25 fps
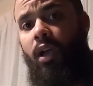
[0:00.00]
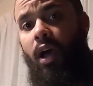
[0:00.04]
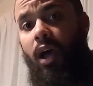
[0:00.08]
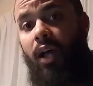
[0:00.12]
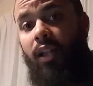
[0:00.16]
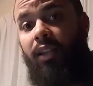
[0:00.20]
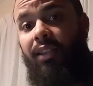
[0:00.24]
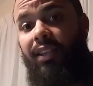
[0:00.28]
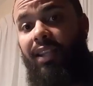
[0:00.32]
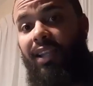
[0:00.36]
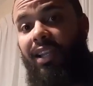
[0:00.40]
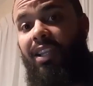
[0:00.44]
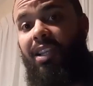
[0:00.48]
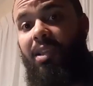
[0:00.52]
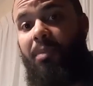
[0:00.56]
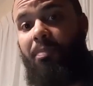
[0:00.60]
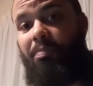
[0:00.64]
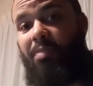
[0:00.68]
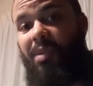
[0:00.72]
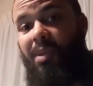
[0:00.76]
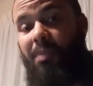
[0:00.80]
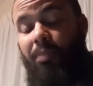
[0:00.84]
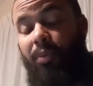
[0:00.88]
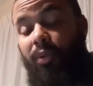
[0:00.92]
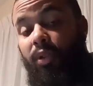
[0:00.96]
Antillean
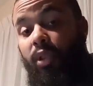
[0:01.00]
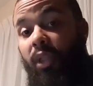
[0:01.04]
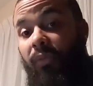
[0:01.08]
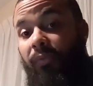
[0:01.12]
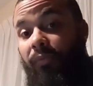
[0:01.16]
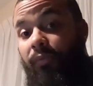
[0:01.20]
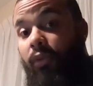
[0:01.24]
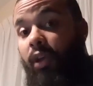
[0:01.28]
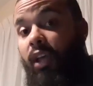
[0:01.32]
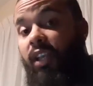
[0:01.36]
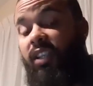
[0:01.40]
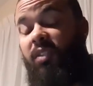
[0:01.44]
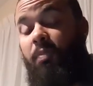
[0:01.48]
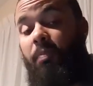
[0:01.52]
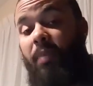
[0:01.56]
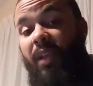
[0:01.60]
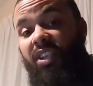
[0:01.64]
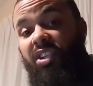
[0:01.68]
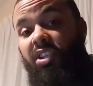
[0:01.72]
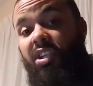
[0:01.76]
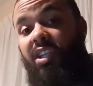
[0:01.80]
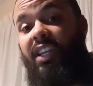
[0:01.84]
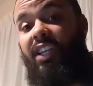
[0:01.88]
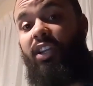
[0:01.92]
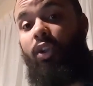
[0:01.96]
people,
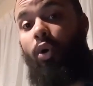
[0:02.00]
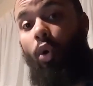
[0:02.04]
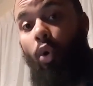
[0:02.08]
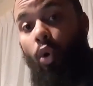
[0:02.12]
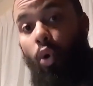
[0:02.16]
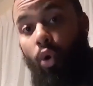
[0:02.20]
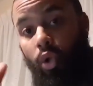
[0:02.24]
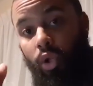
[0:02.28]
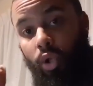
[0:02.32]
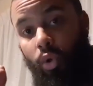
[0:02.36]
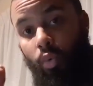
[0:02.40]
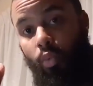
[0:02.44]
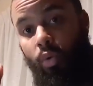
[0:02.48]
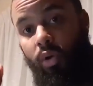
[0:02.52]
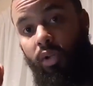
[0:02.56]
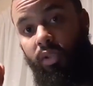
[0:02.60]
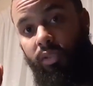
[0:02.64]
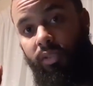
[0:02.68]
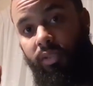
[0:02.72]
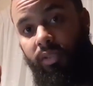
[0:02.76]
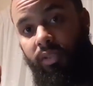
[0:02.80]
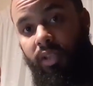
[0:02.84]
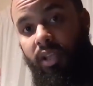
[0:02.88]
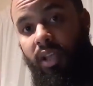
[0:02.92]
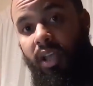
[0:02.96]
especially the older
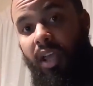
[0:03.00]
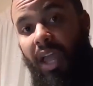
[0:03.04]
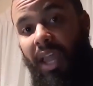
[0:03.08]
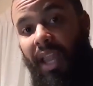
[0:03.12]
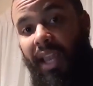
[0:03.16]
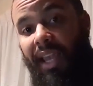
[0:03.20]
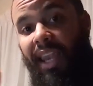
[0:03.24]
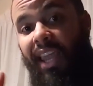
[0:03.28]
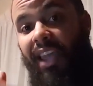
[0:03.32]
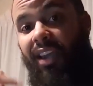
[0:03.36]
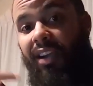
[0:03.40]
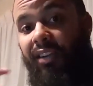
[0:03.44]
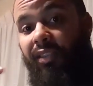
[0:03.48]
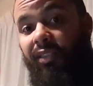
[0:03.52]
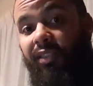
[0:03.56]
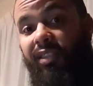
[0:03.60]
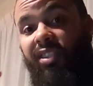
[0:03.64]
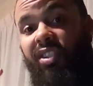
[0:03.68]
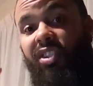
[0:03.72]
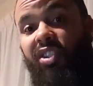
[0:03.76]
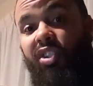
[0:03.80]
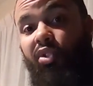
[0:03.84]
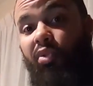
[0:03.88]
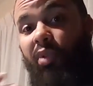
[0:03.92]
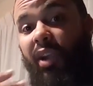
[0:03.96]
ones, they are
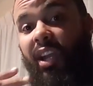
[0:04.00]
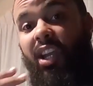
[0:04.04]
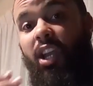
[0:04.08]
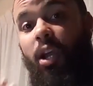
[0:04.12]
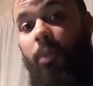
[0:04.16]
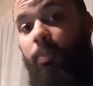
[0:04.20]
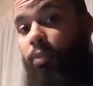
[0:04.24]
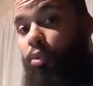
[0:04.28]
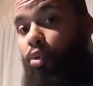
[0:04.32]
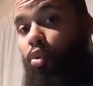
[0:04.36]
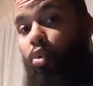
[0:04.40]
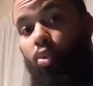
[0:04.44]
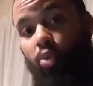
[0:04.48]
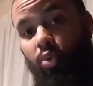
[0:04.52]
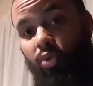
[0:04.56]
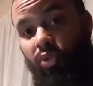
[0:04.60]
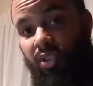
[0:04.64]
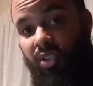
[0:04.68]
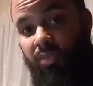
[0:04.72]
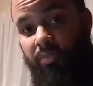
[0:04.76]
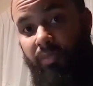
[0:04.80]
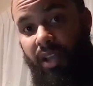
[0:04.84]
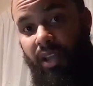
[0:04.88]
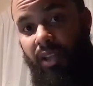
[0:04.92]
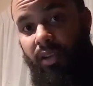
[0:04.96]
straight up
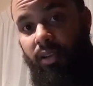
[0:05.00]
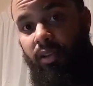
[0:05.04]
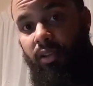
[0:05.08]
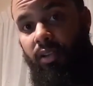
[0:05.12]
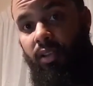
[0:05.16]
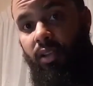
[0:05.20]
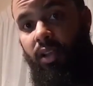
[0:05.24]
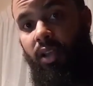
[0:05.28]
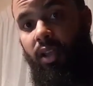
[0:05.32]
coons, man.